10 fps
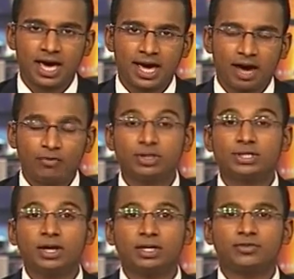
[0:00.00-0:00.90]
have
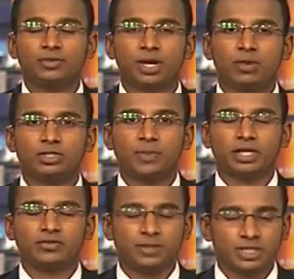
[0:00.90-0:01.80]
resigned from their
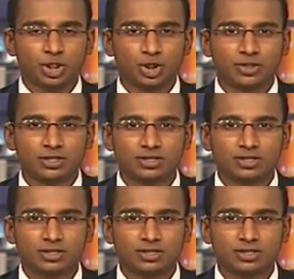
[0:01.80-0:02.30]
respective positions.